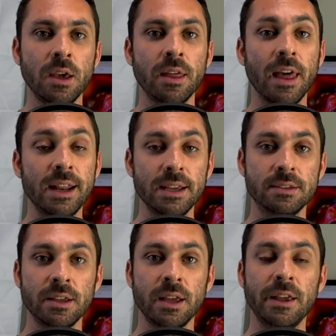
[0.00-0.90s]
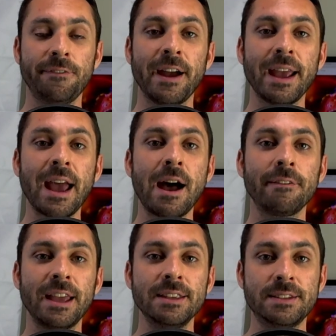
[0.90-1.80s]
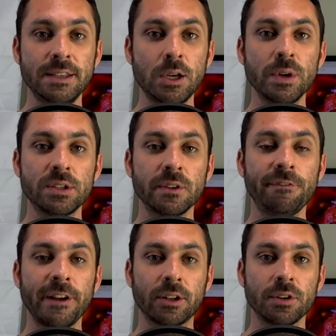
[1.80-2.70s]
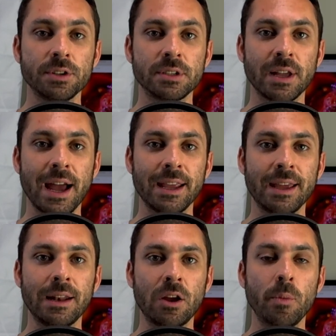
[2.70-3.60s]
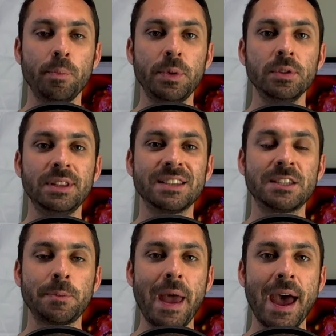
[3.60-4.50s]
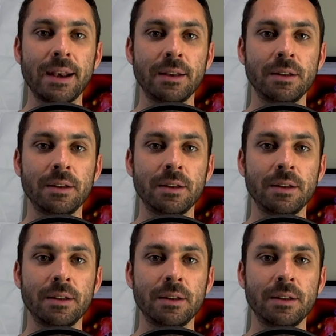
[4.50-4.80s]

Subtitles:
That is, if I have a sequence of vectors, I can compute the span,